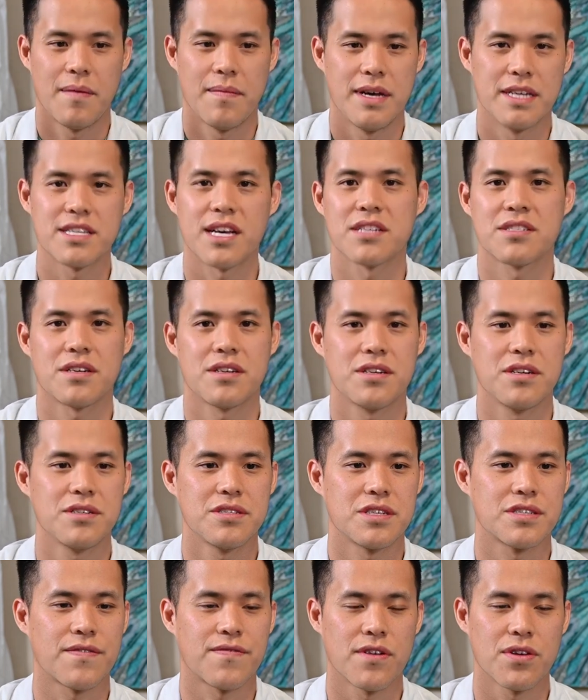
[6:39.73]
It's also
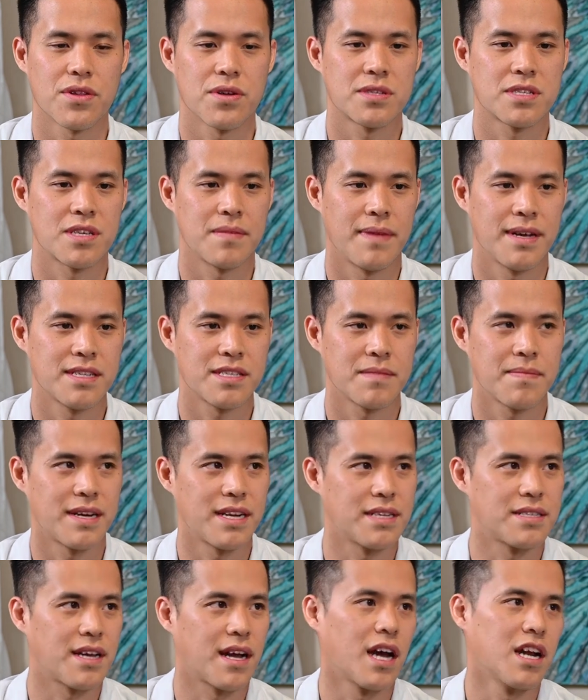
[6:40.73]
just further cemented my
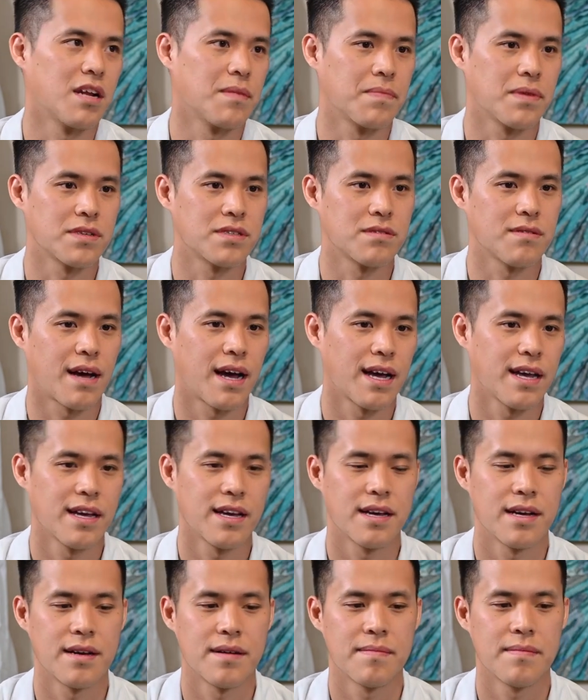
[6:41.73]
desire to pursue
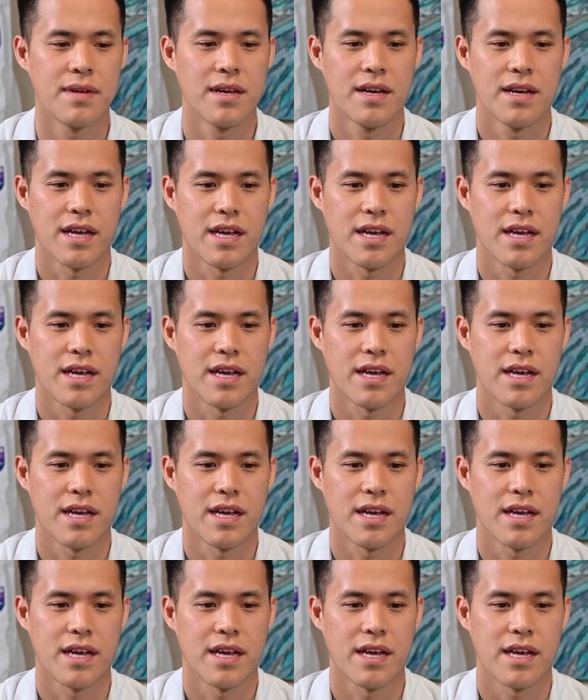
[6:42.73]
IM.